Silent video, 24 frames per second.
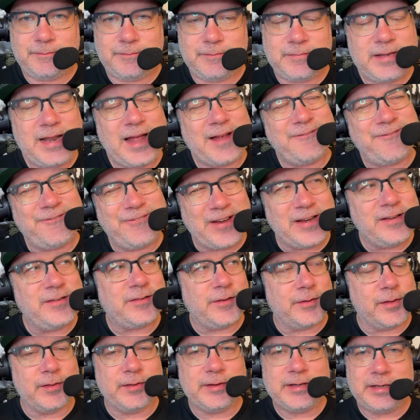not face
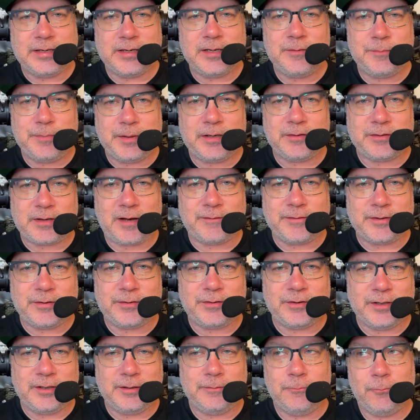of the league, because
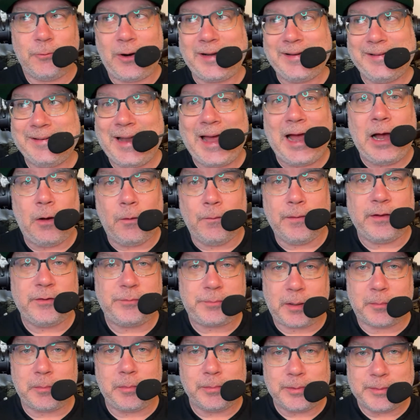obviously right now that's
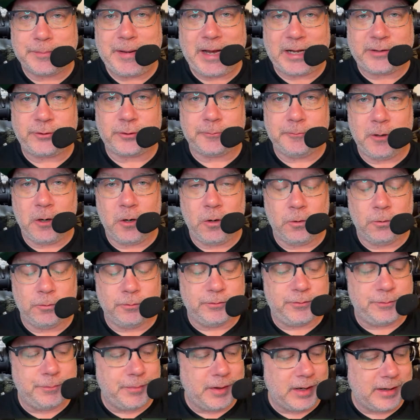probably Patrick
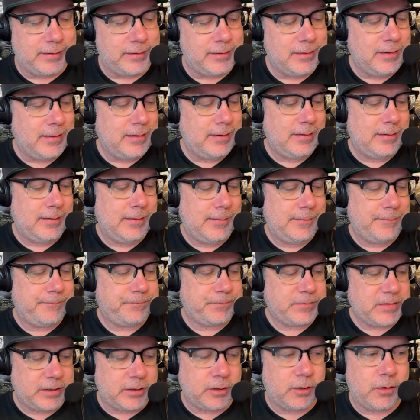Mahomes, but
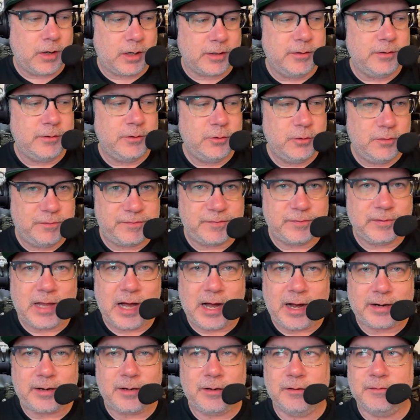you know, a new
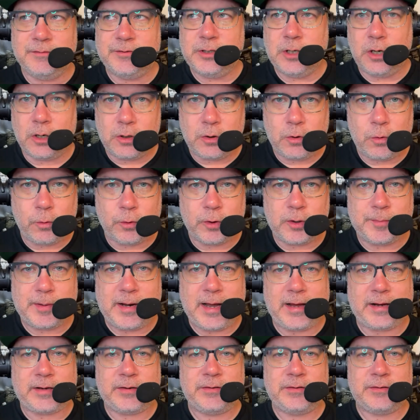flock of young
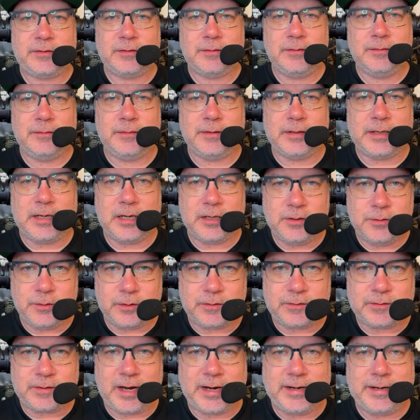quarterbacks to get you
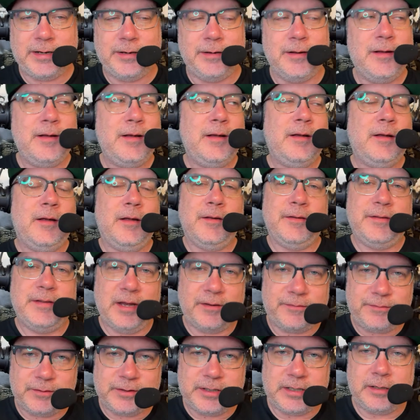excited.
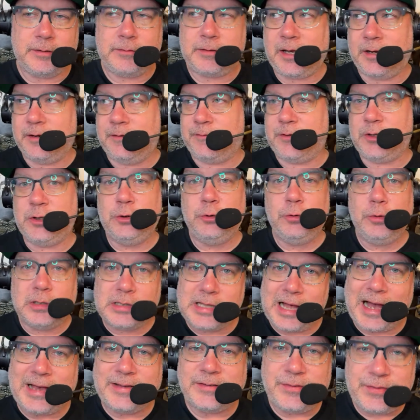Definitely kind of
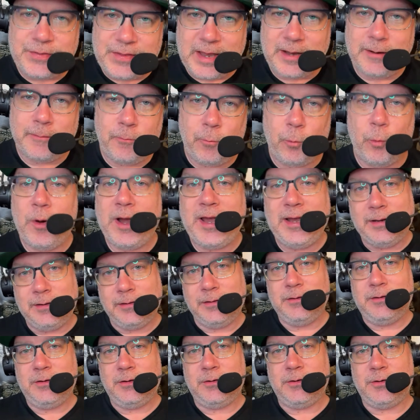utilize them
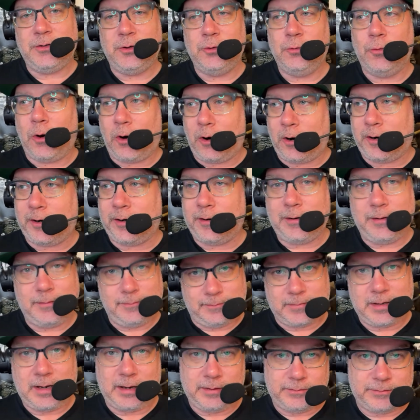when you are,
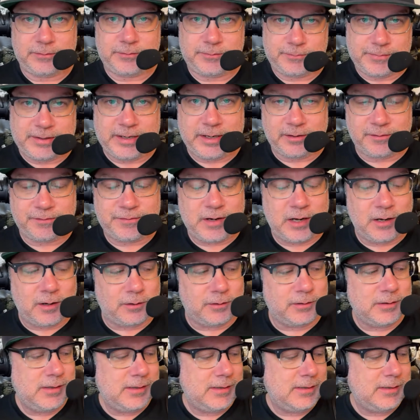as the NFL,